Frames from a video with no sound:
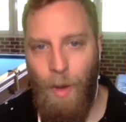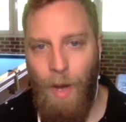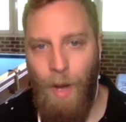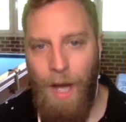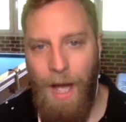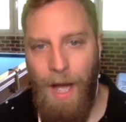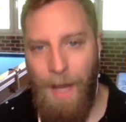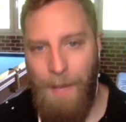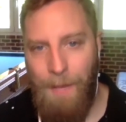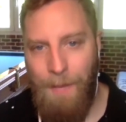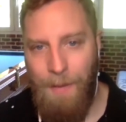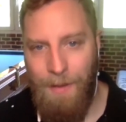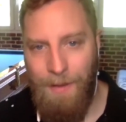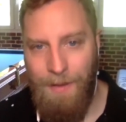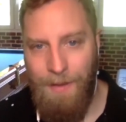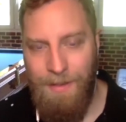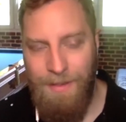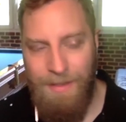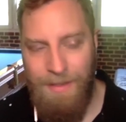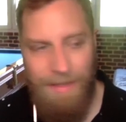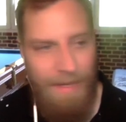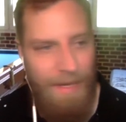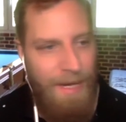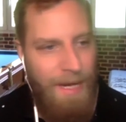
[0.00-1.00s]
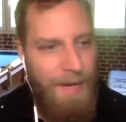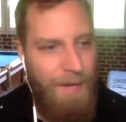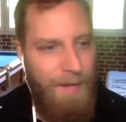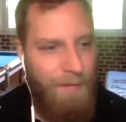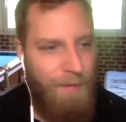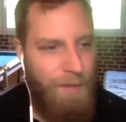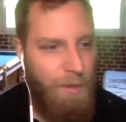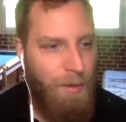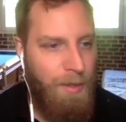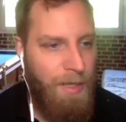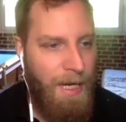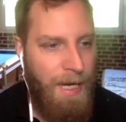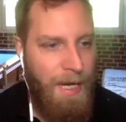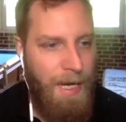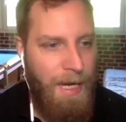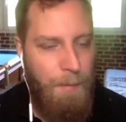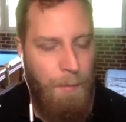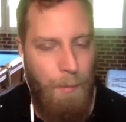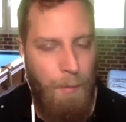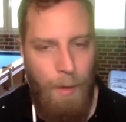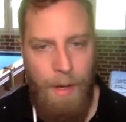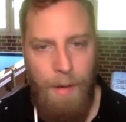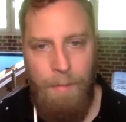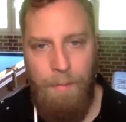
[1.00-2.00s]
What happens if you get
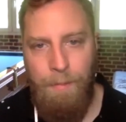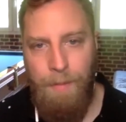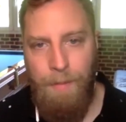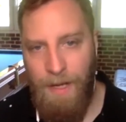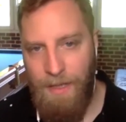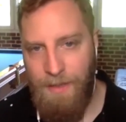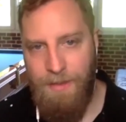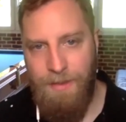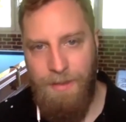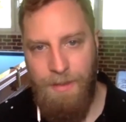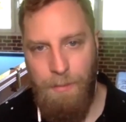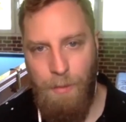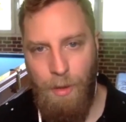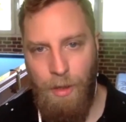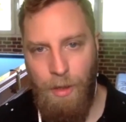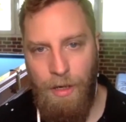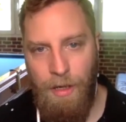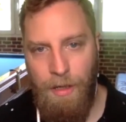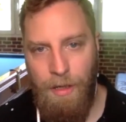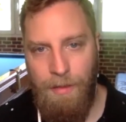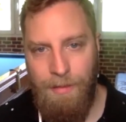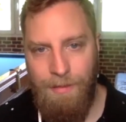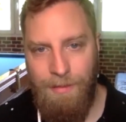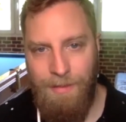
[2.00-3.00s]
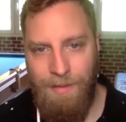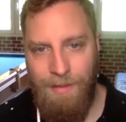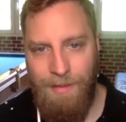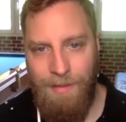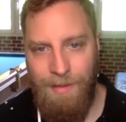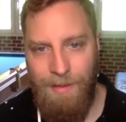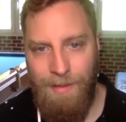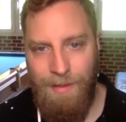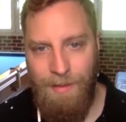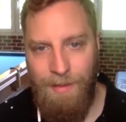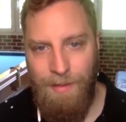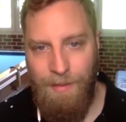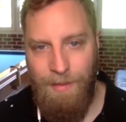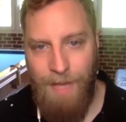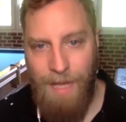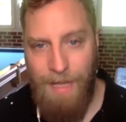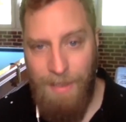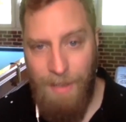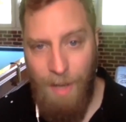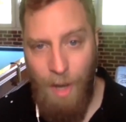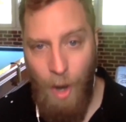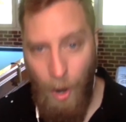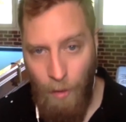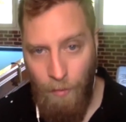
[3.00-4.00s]
hit by a bus tomorrow?
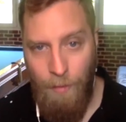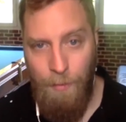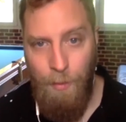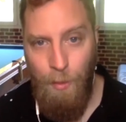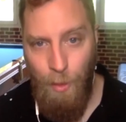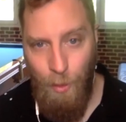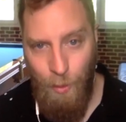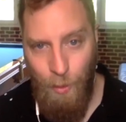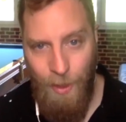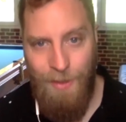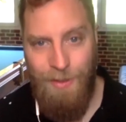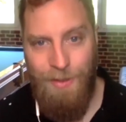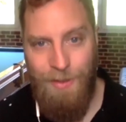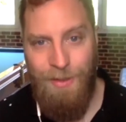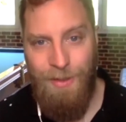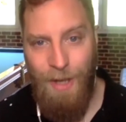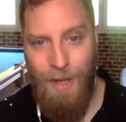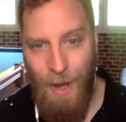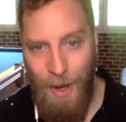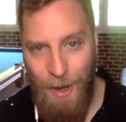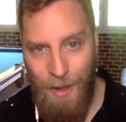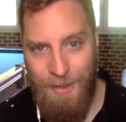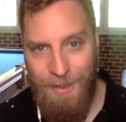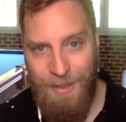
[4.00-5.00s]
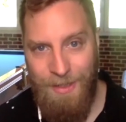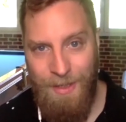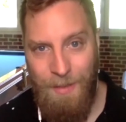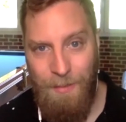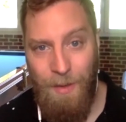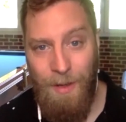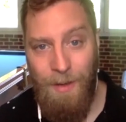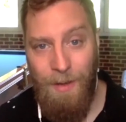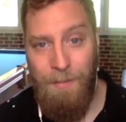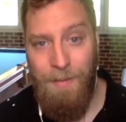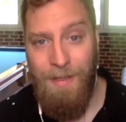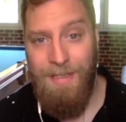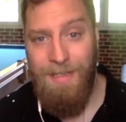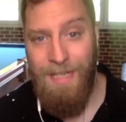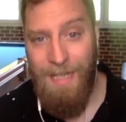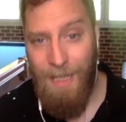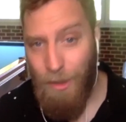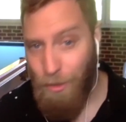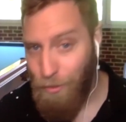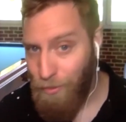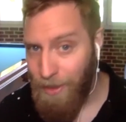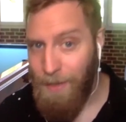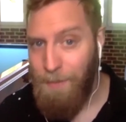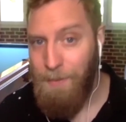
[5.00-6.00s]
That's a horrible question to ask someone, but it's an
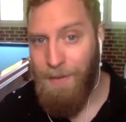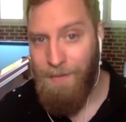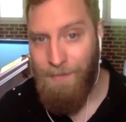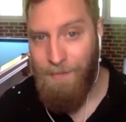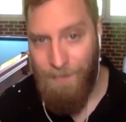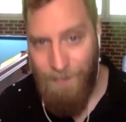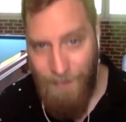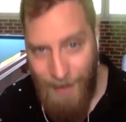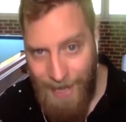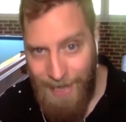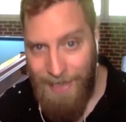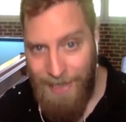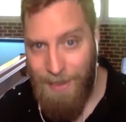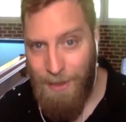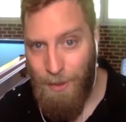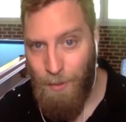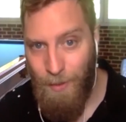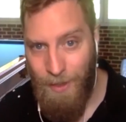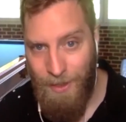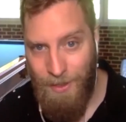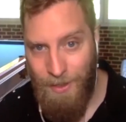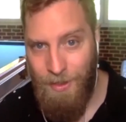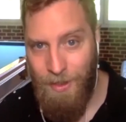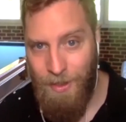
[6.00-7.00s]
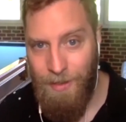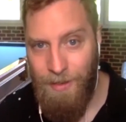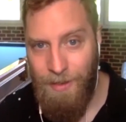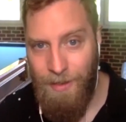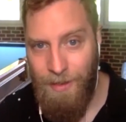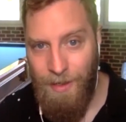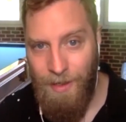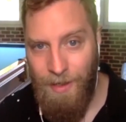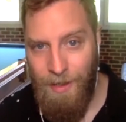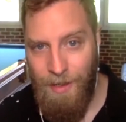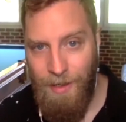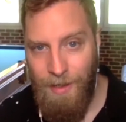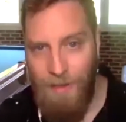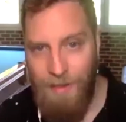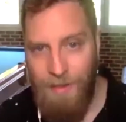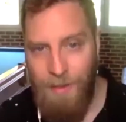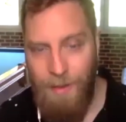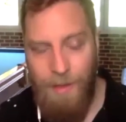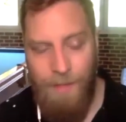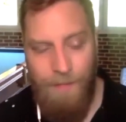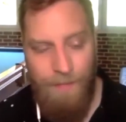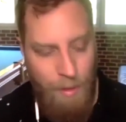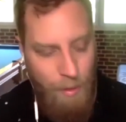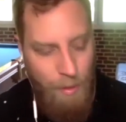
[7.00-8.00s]
incredibly valid question. So
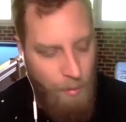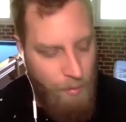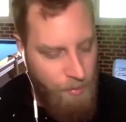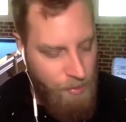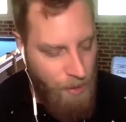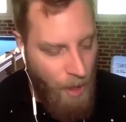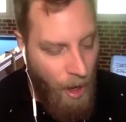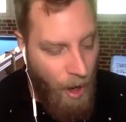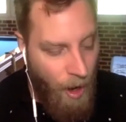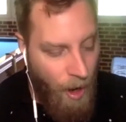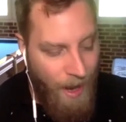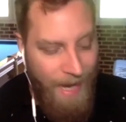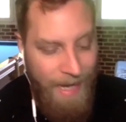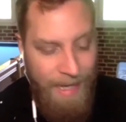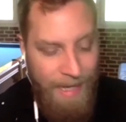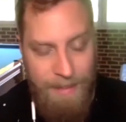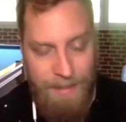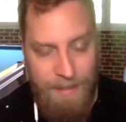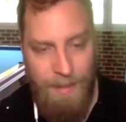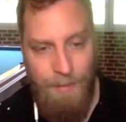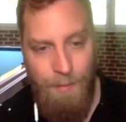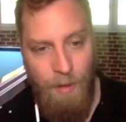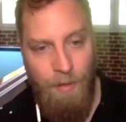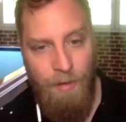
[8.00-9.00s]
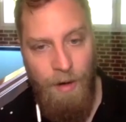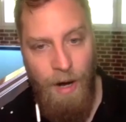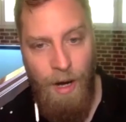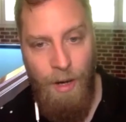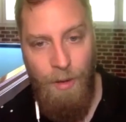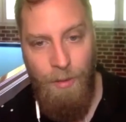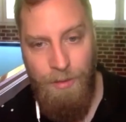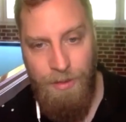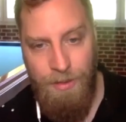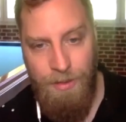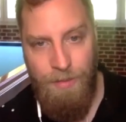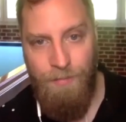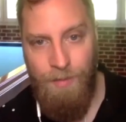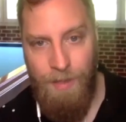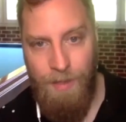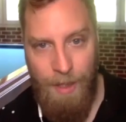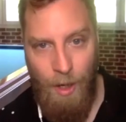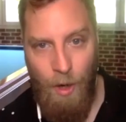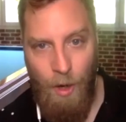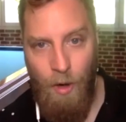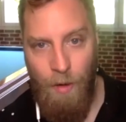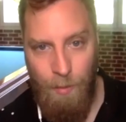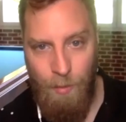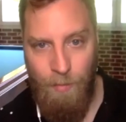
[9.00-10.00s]
if you die tomorrow, which is a
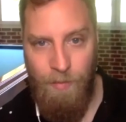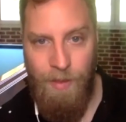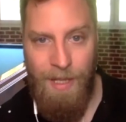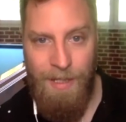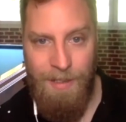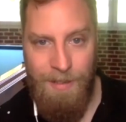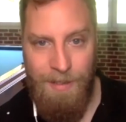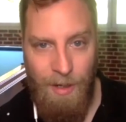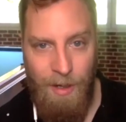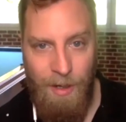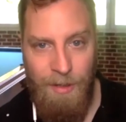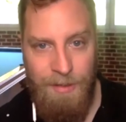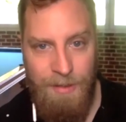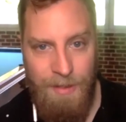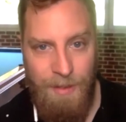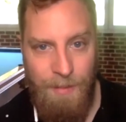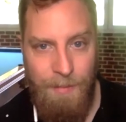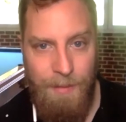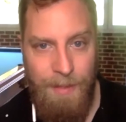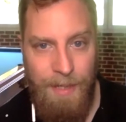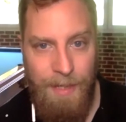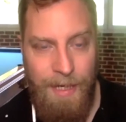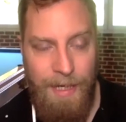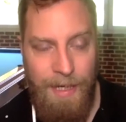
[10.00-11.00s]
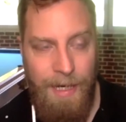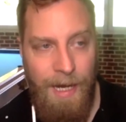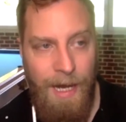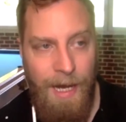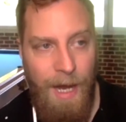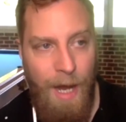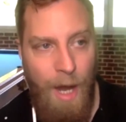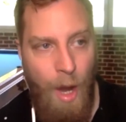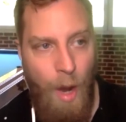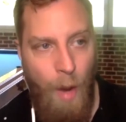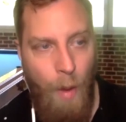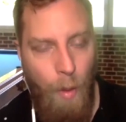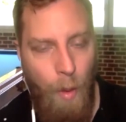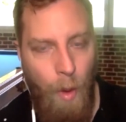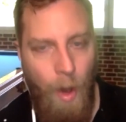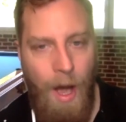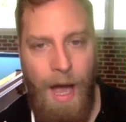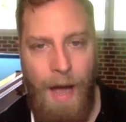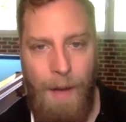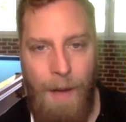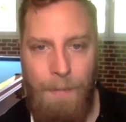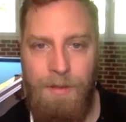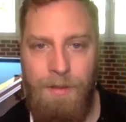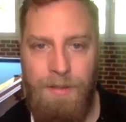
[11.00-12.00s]
really horrible thing to ask somebody, what
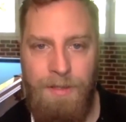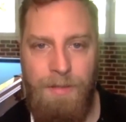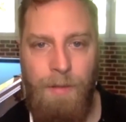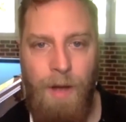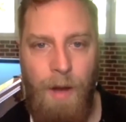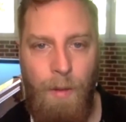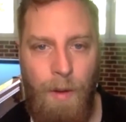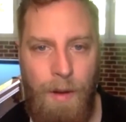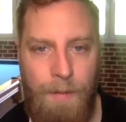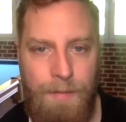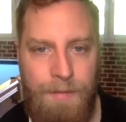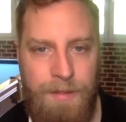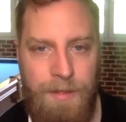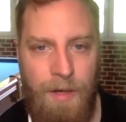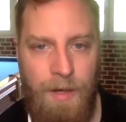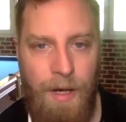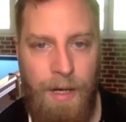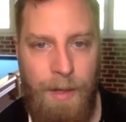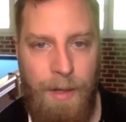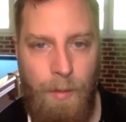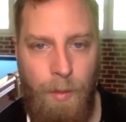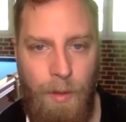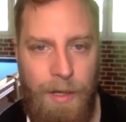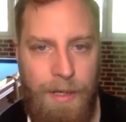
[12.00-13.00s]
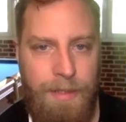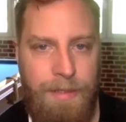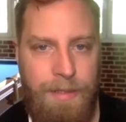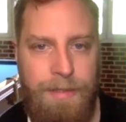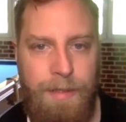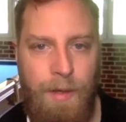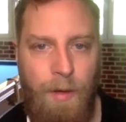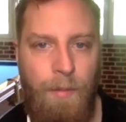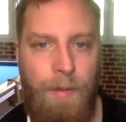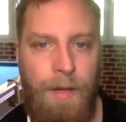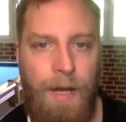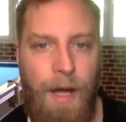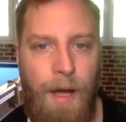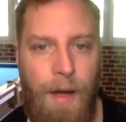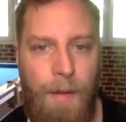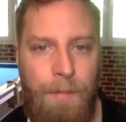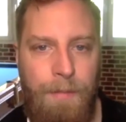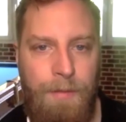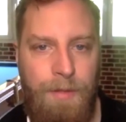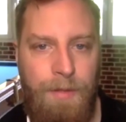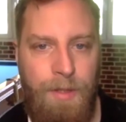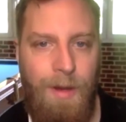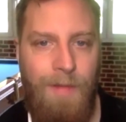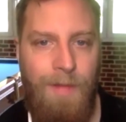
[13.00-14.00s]
happens to my website? Will it still be
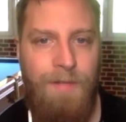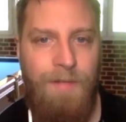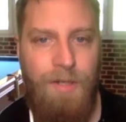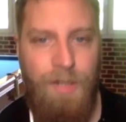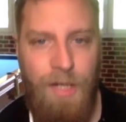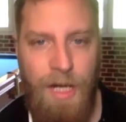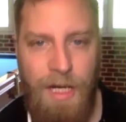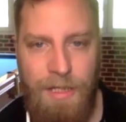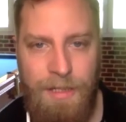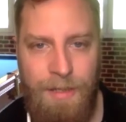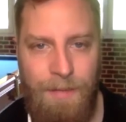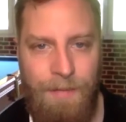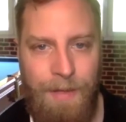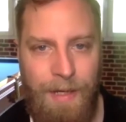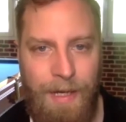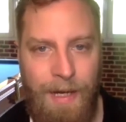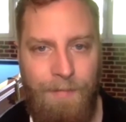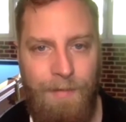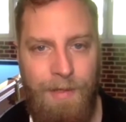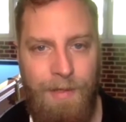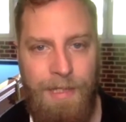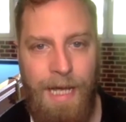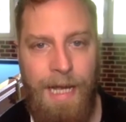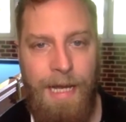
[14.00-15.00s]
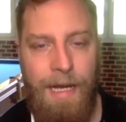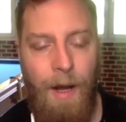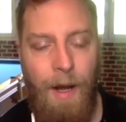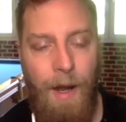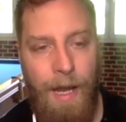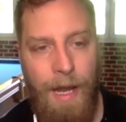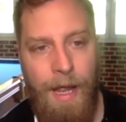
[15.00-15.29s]
up? Do you have to check something every day?